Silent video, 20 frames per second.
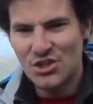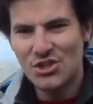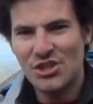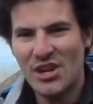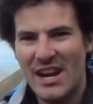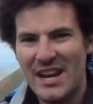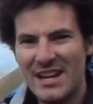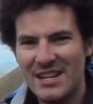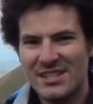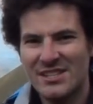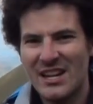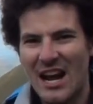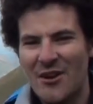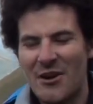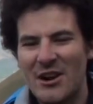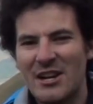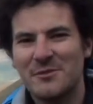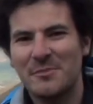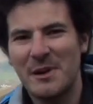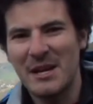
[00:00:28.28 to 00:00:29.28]
changed
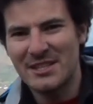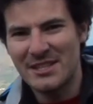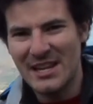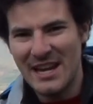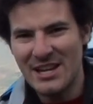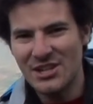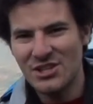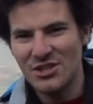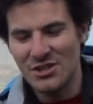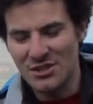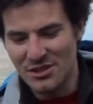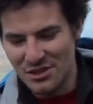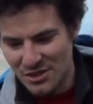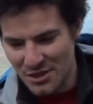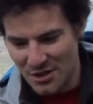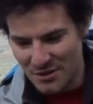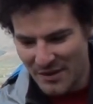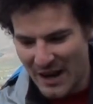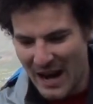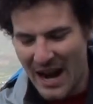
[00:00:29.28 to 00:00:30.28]
our
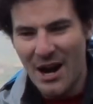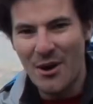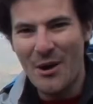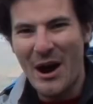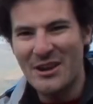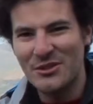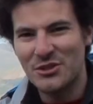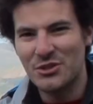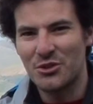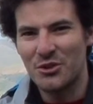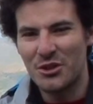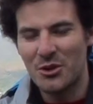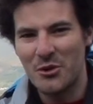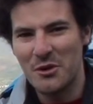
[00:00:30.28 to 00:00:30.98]
expectations of how outdoor